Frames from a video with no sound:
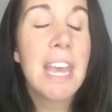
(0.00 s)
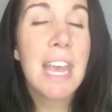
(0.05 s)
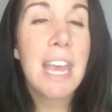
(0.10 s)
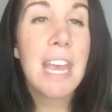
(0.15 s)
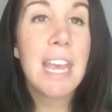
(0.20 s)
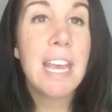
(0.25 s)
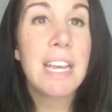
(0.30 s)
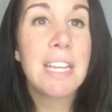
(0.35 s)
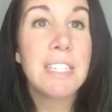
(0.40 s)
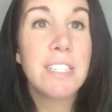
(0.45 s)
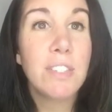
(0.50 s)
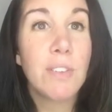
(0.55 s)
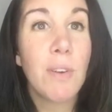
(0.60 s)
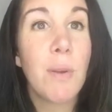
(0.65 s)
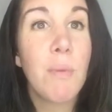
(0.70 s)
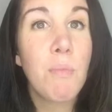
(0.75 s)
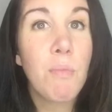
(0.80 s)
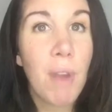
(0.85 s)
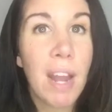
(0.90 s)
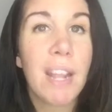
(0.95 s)
And so
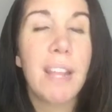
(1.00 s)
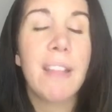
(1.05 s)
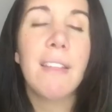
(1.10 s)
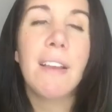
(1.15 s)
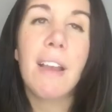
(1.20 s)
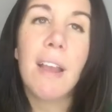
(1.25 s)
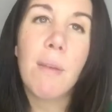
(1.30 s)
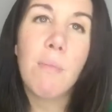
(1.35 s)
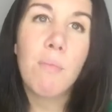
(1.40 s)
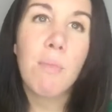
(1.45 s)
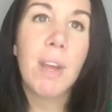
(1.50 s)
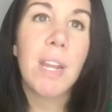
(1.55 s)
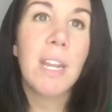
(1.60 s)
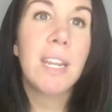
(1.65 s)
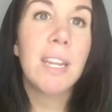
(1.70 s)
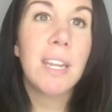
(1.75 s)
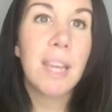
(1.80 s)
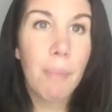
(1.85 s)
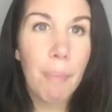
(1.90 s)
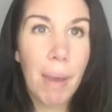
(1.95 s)
I'm ready, like I'm
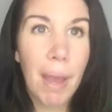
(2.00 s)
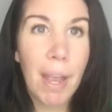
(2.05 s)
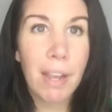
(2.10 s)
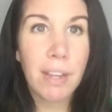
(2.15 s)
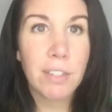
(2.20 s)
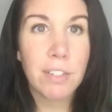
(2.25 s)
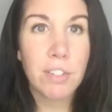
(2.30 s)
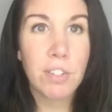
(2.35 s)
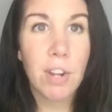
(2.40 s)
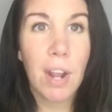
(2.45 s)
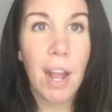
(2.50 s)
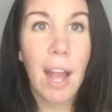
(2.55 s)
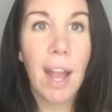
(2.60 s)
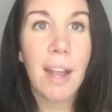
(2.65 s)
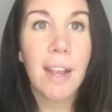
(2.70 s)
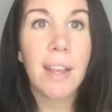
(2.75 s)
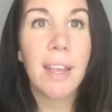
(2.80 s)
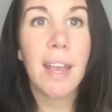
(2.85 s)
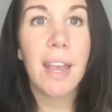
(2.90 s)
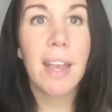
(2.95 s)
ready to get back on track.